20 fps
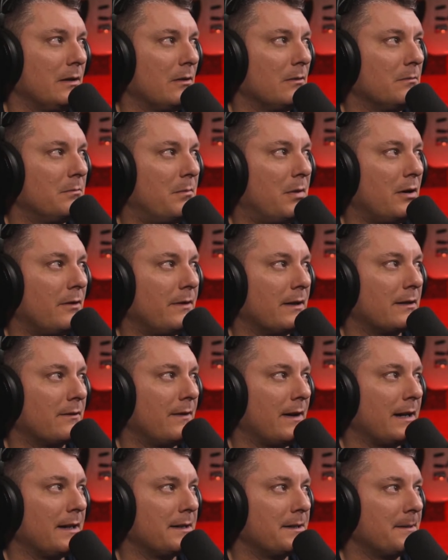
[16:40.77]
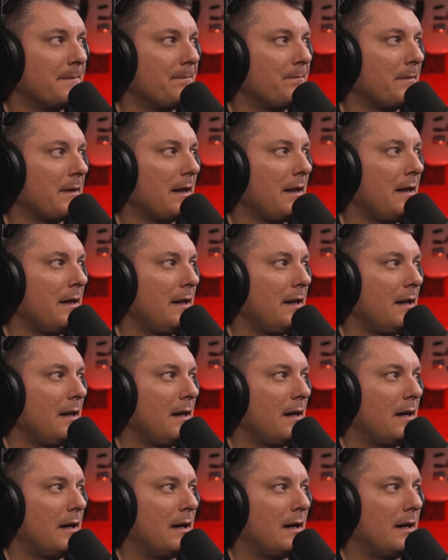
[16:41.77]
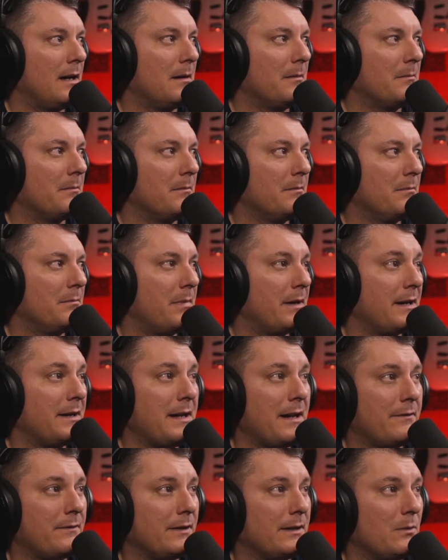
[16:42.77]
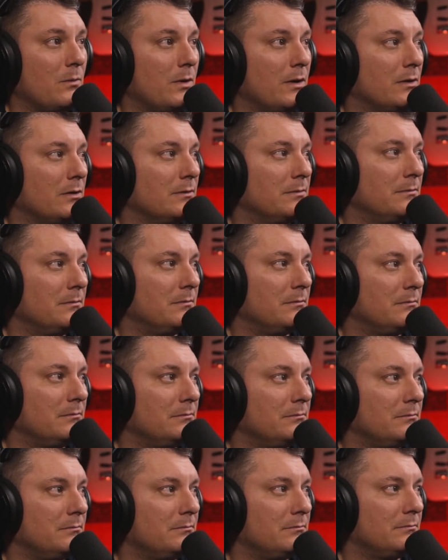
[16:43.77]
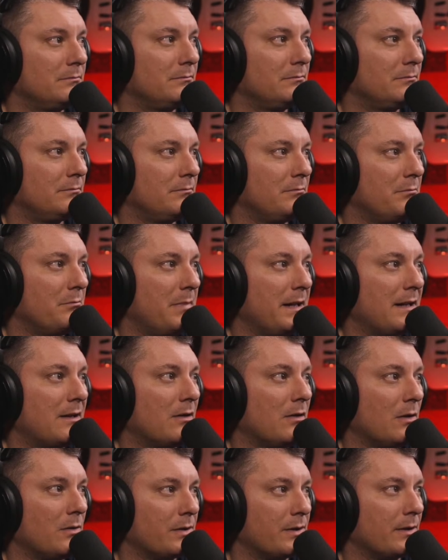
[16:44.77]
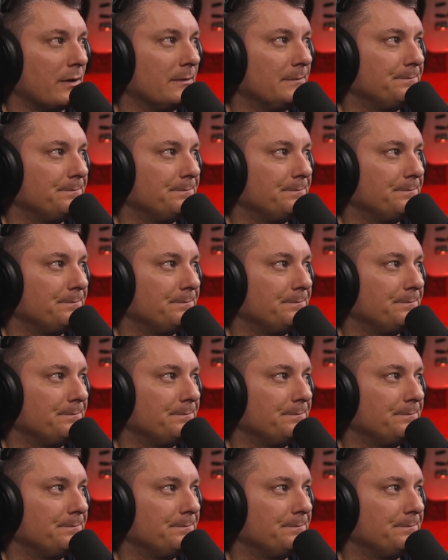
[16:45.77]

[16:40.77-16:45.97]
perfect phase, but it definitely will be closer.